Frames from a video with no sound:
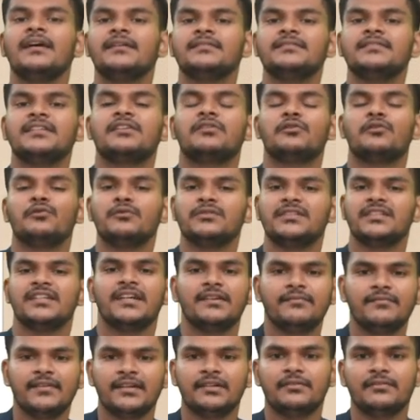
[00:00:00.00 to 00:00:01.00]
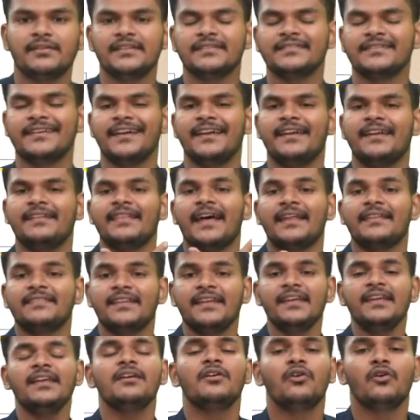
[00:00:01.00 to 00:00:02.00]
the closing inventory is greater than
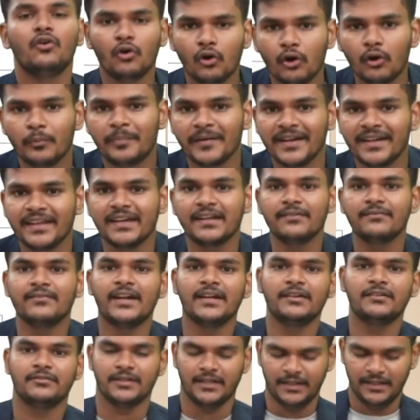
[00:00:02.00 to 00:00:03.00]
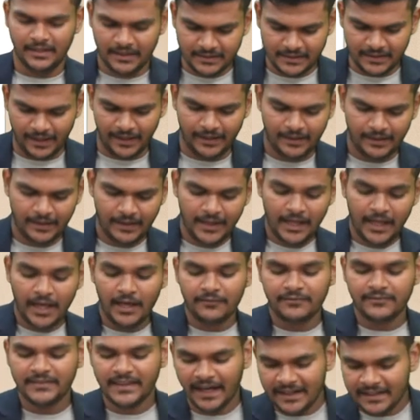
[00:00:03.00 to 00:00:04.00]
the opening inventory, isn't it?
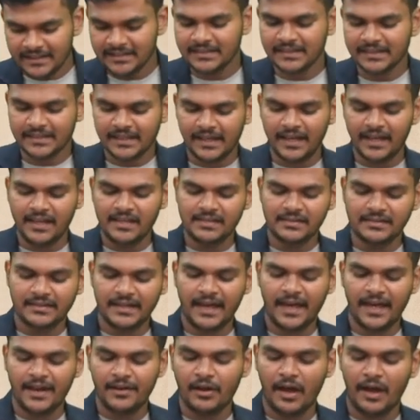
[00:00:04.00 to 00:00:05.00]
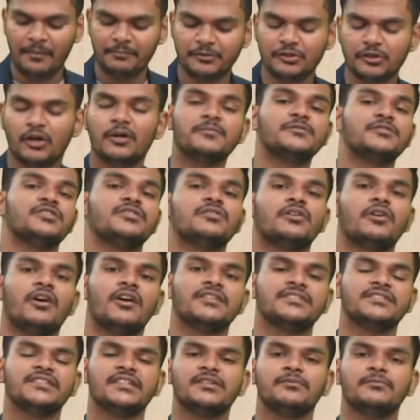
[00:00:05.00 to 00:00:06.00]
If that is the case, then absorption
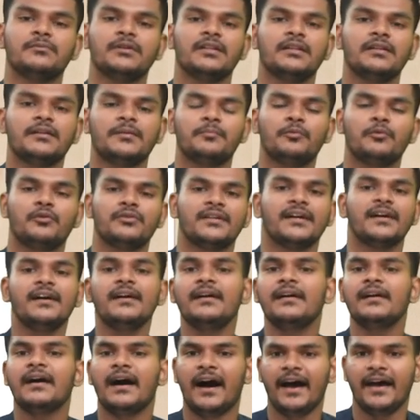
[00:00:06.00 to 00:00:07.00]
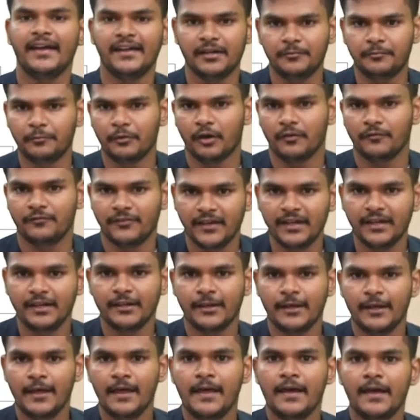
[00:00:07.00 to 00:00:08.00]
costing will report a higher profit.
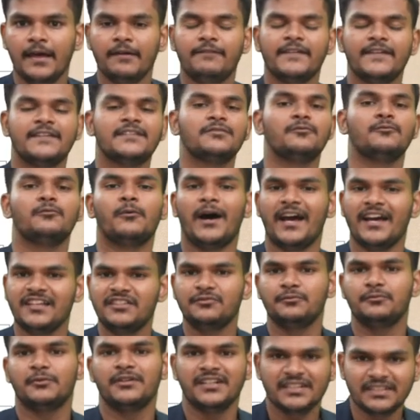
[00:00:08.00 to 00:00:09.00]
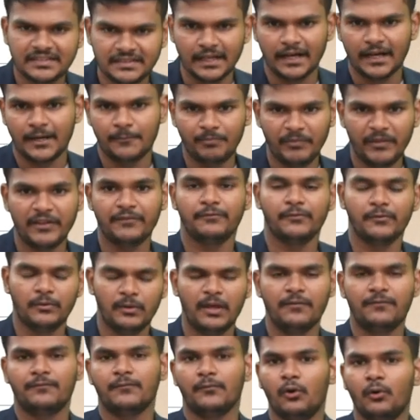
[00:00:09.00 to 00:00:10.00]
If it's vice versa,
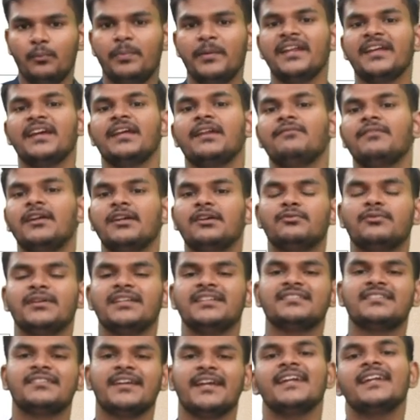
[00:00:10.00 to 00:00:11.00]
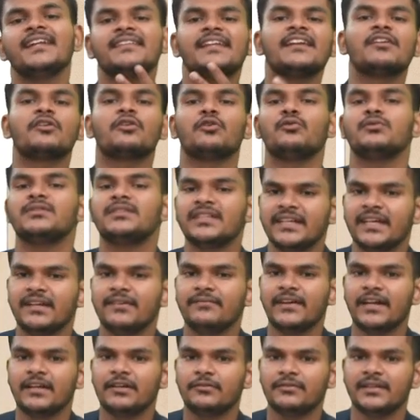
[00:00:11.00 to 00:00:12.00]
if opening inventory is greater than closing
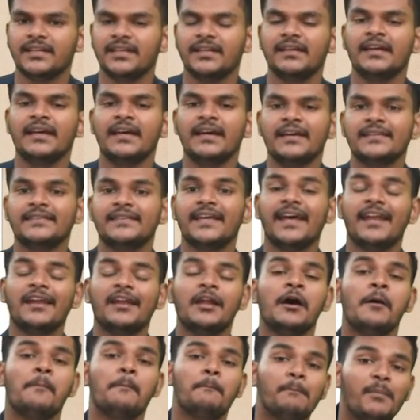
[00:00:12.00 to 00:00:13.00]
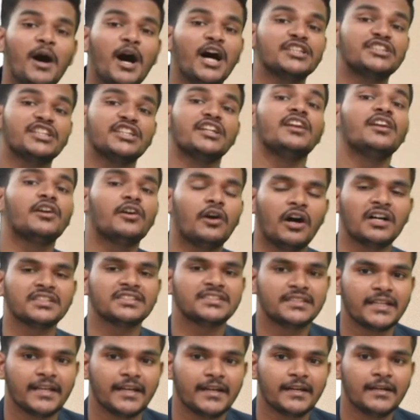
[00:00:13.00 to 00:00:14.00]
inventory, then marginal
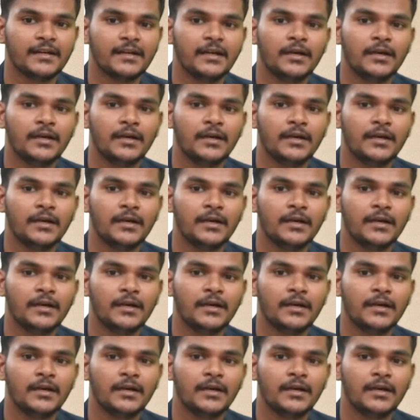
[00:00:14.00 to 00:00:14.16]
costing